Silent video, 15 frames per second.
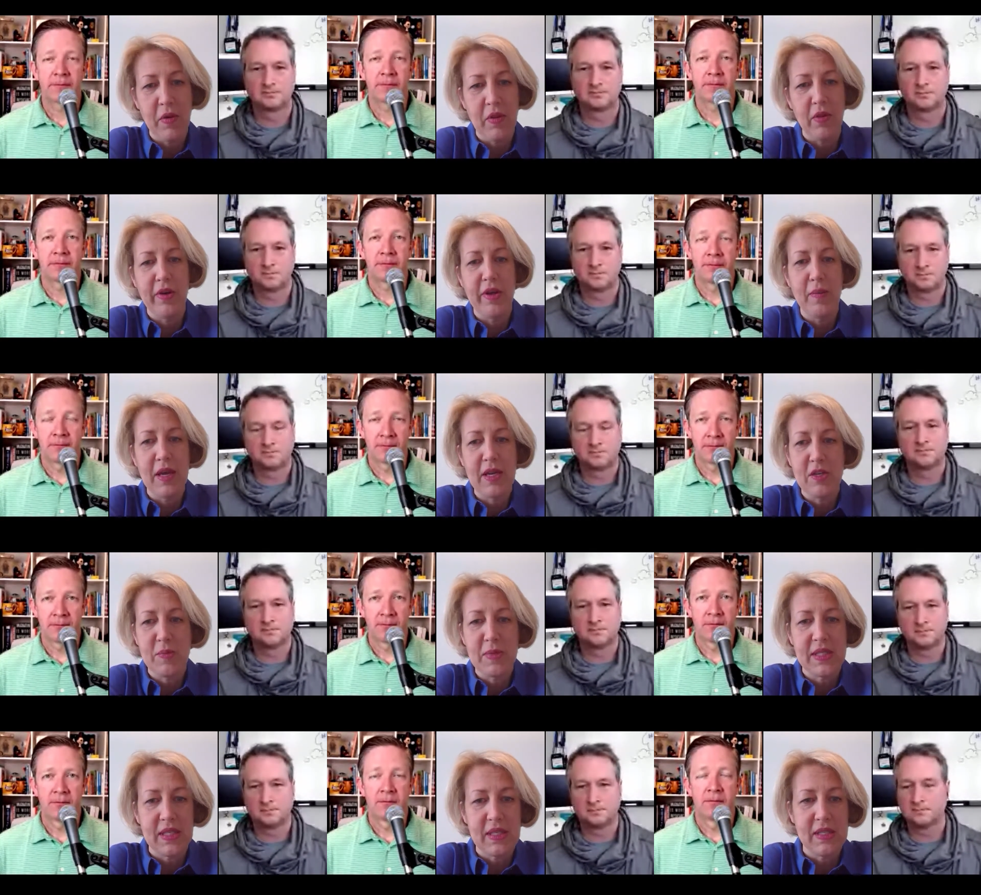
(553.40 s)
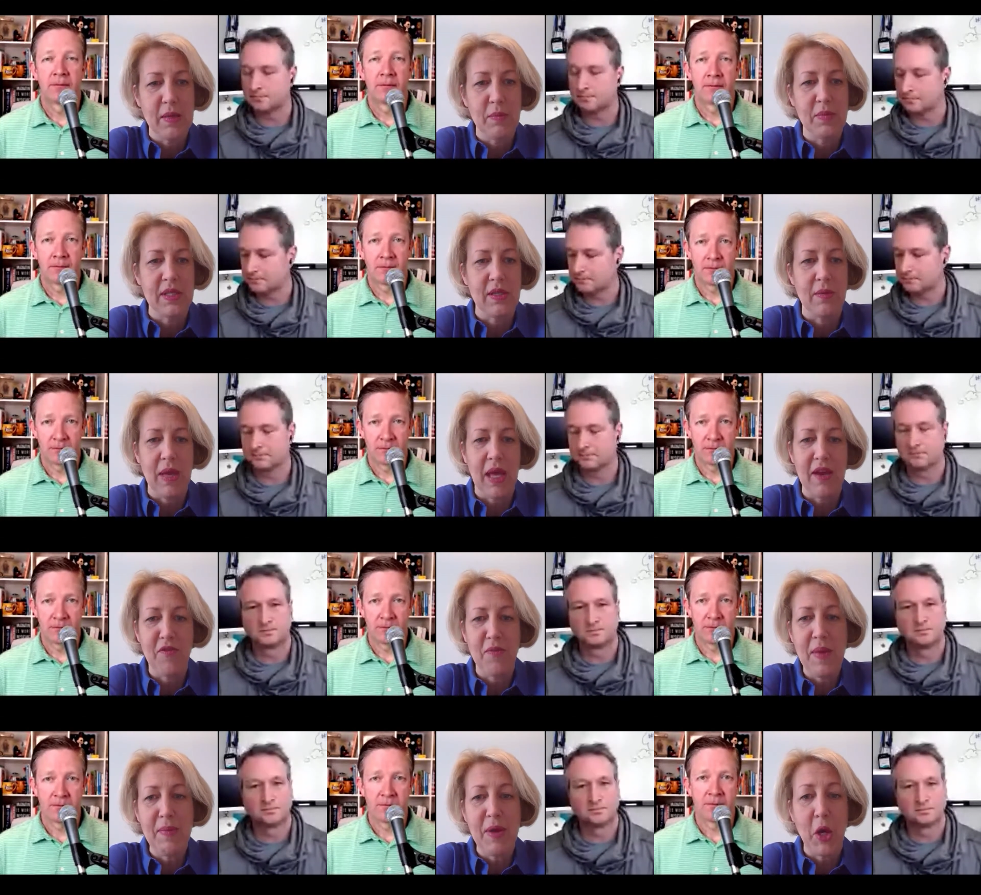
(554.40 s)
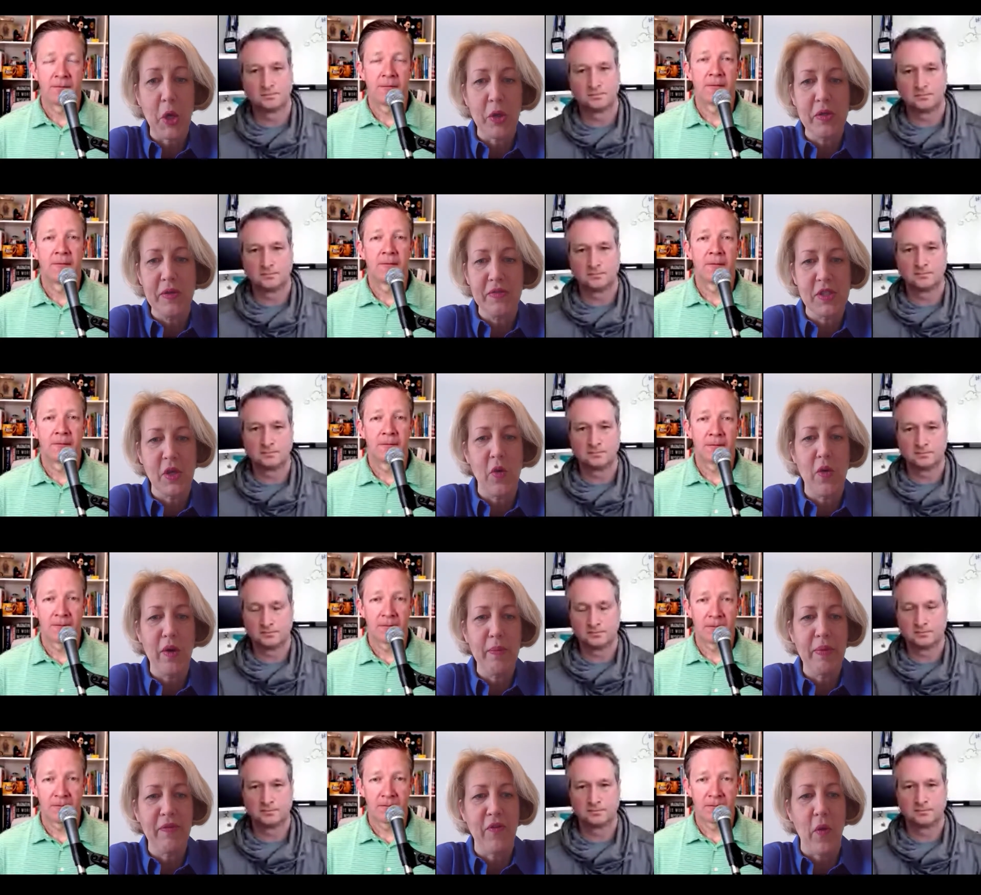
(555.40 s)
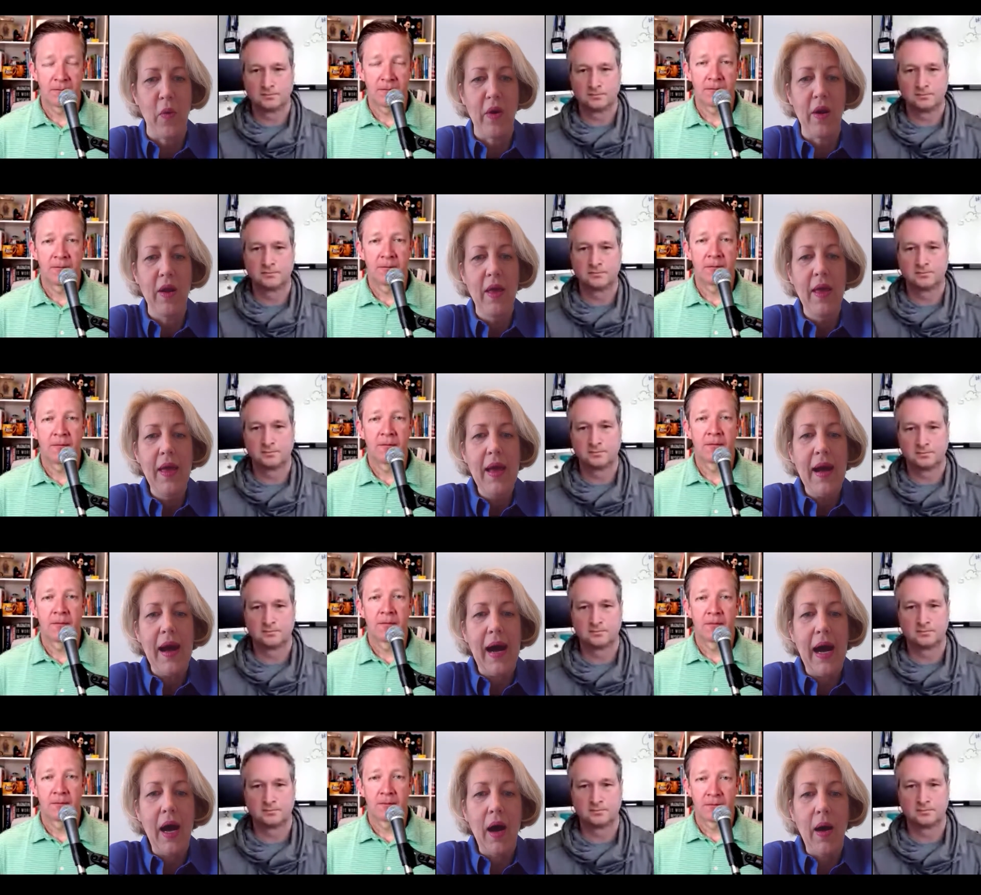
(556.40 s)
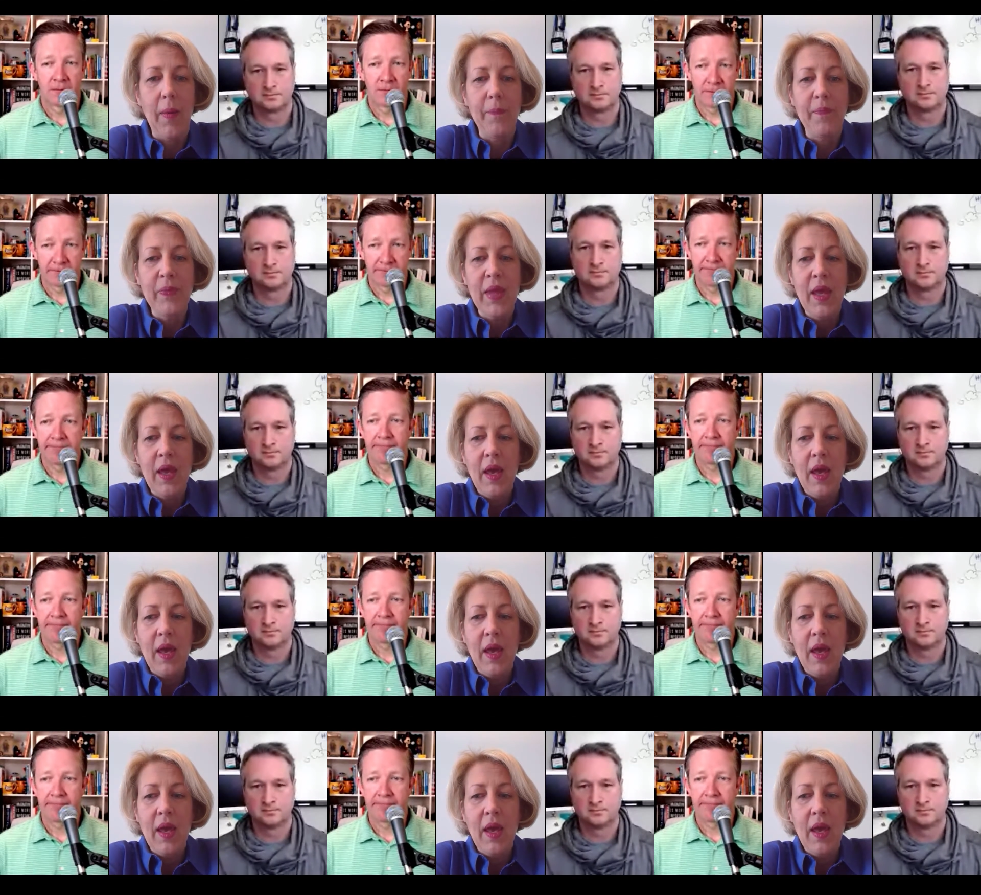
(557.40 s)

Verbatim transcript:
Speaker 1: with learning management systems and, and have maybe heard of SCORM before, um,